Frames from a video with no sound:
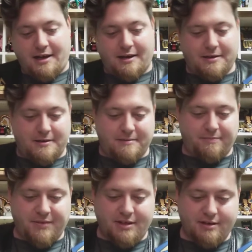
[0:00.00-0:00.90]

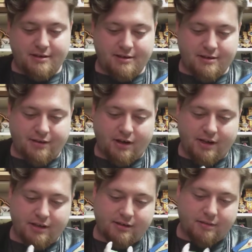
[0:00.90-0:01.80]
There
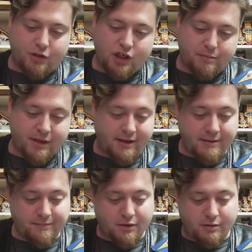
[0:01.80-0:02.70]
is some
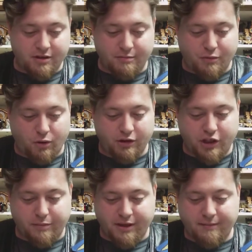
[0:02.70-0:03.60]
chipping, some mold
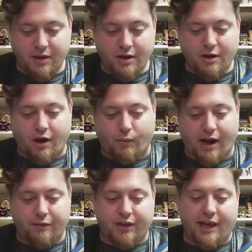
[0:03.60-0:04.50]
chipping
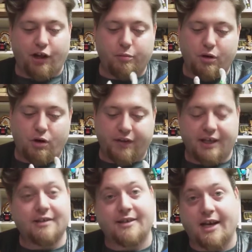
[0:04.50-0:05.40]
around the elbow, on
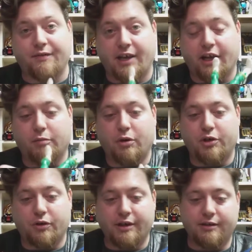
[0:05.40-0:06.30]
the inside of the elbow
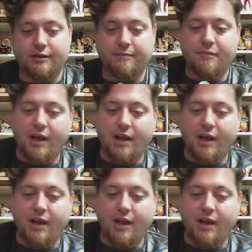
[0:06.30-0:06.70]
joints.